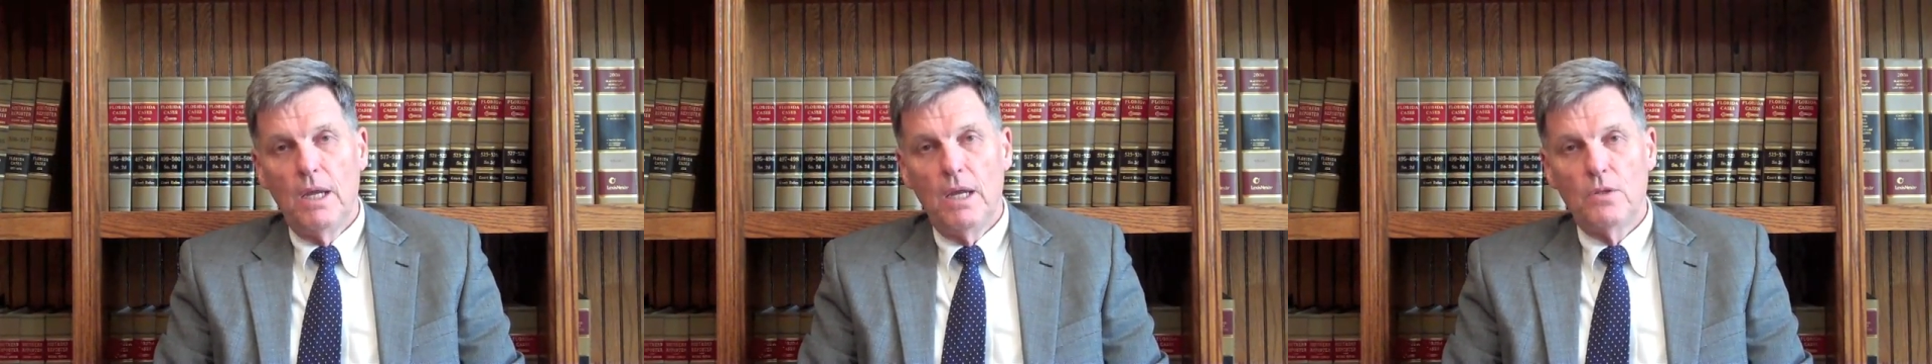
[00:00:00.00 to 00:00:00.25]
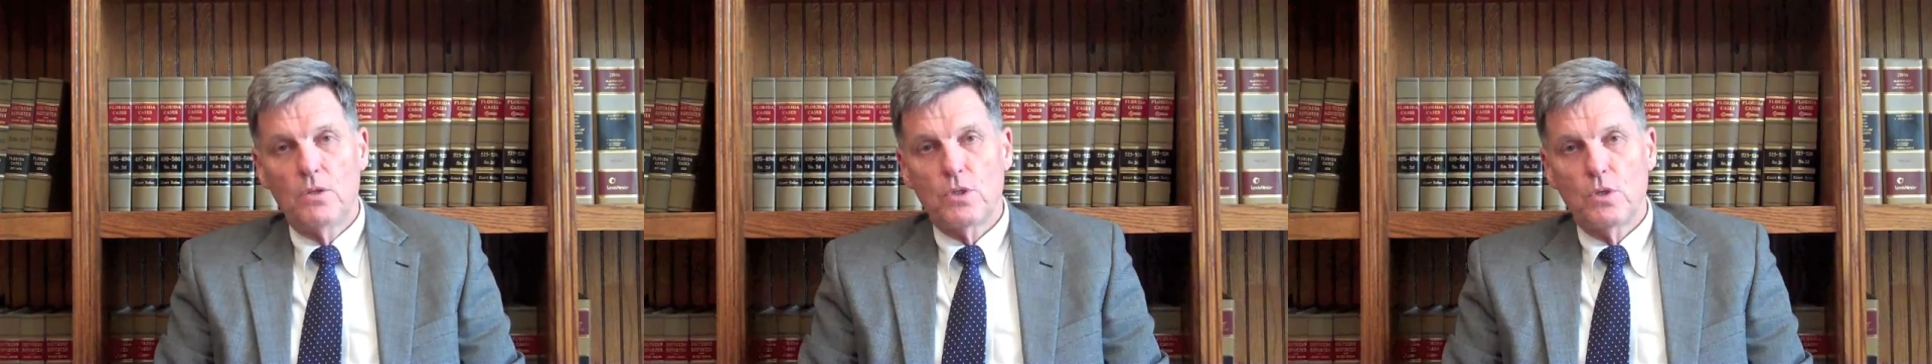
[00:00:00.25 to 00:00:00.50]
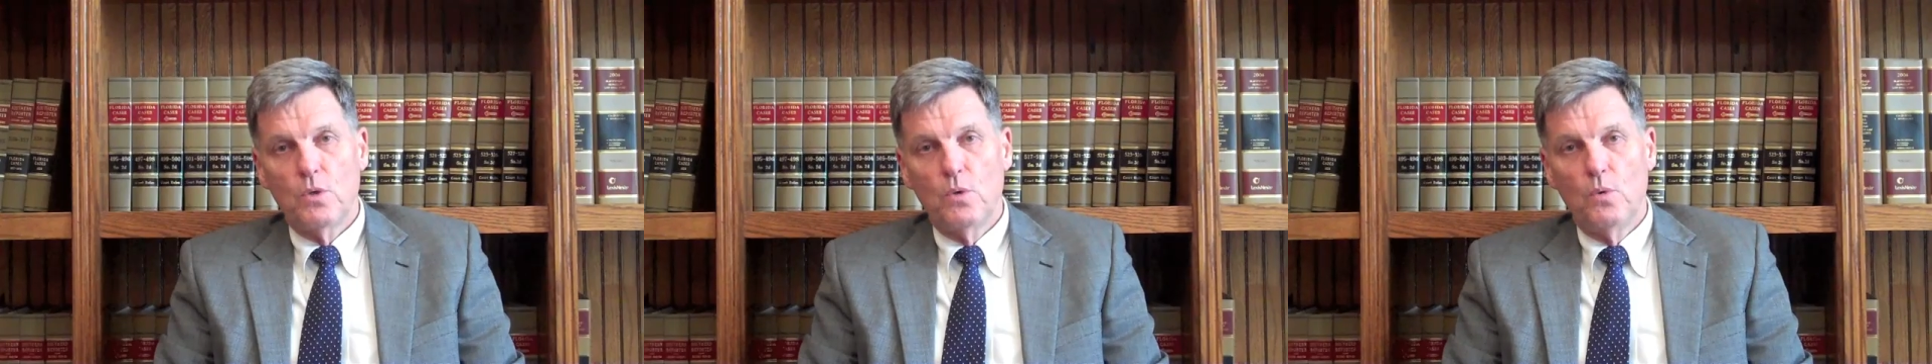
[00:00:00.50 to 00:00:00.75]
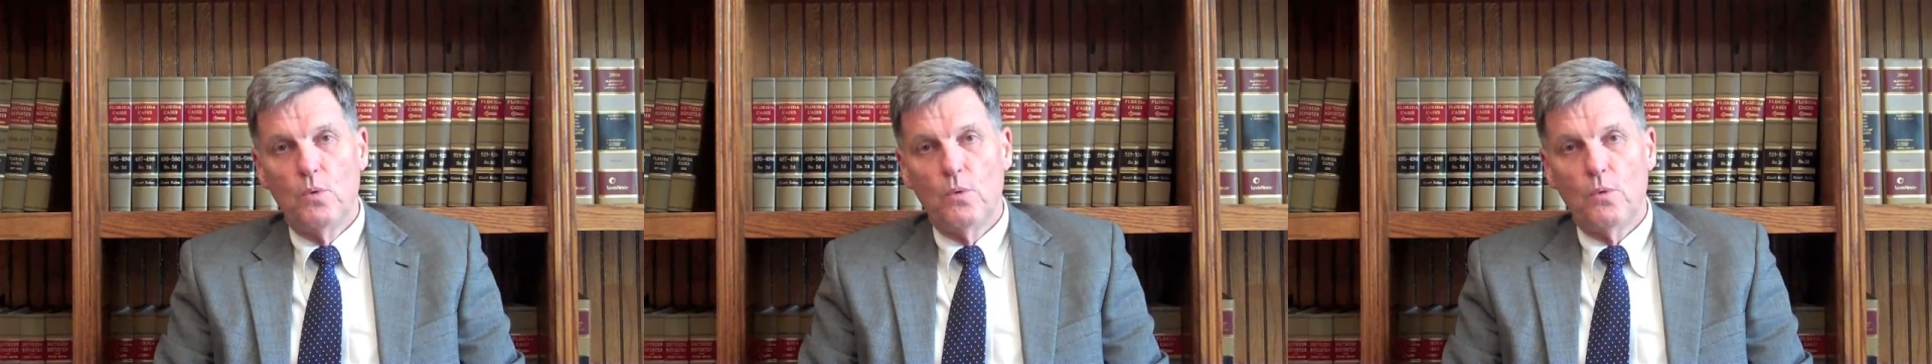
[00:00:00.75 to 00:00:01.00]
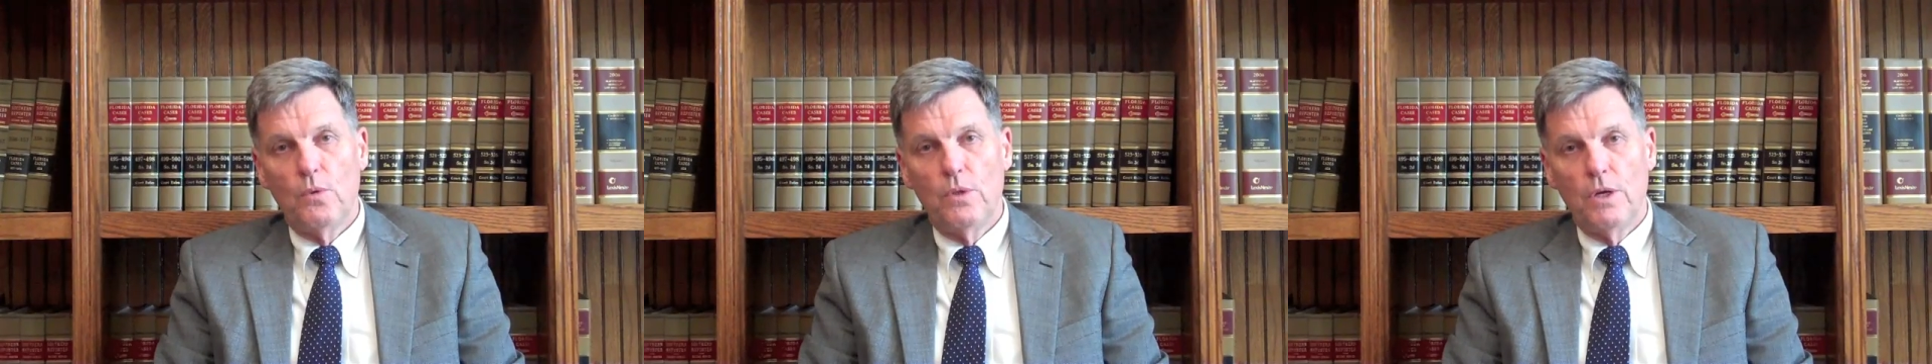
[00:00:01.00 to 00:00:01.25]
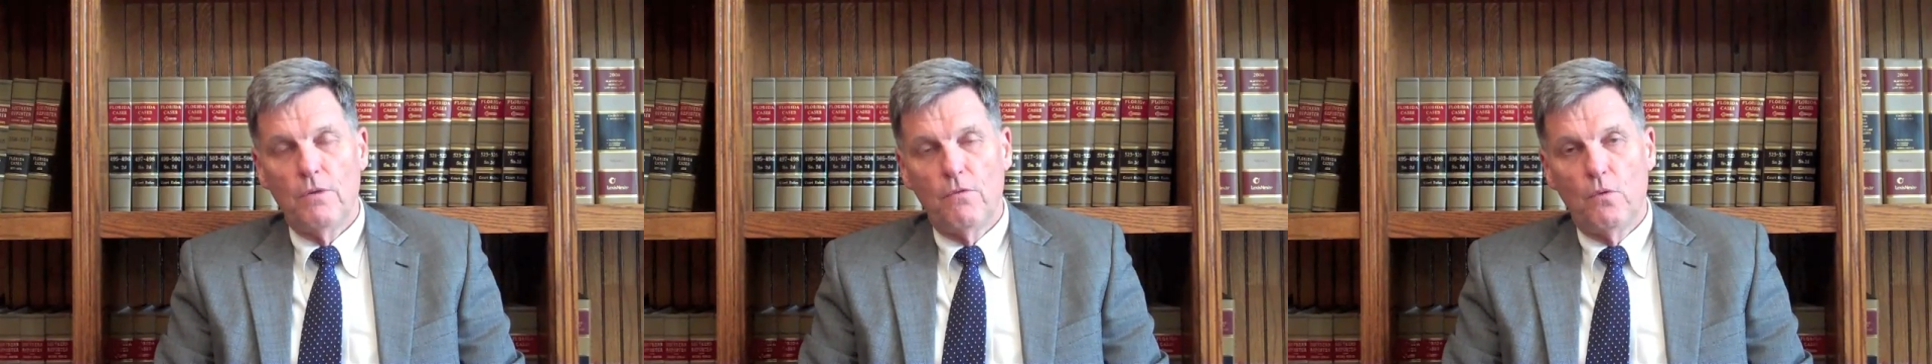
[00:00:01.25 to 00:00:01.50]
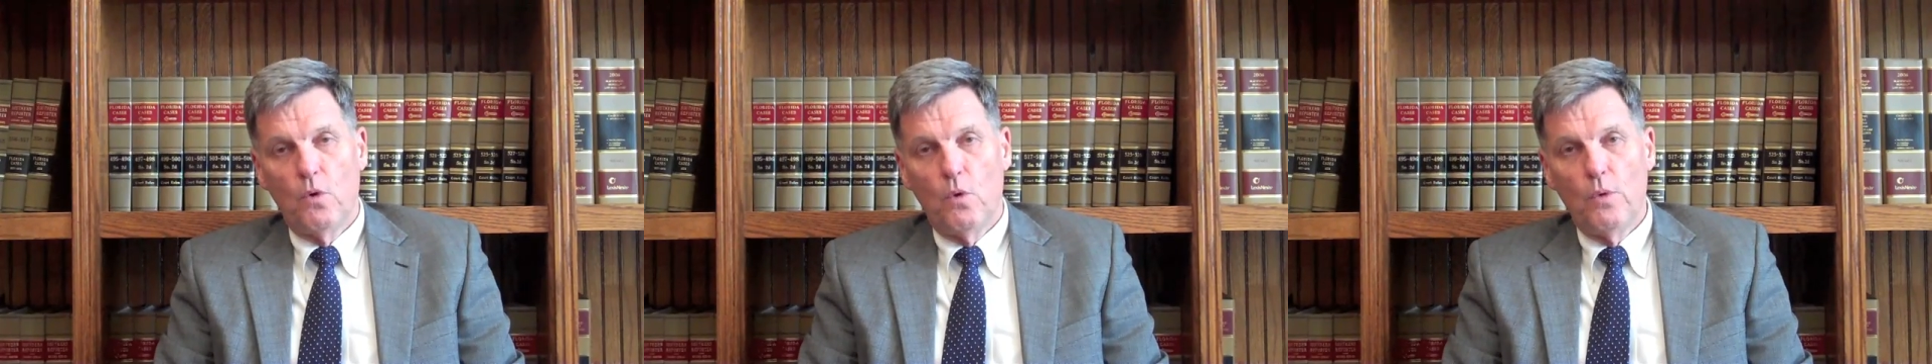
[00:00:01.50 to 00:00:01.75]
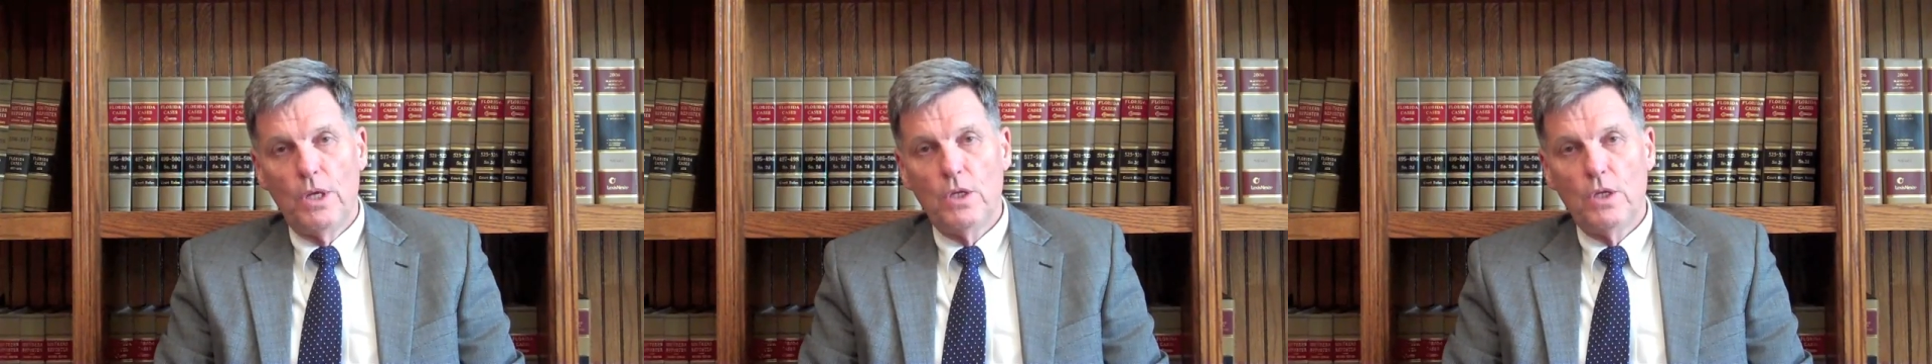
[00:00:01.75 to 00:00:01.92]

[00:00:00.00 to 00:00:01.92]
And so therefore we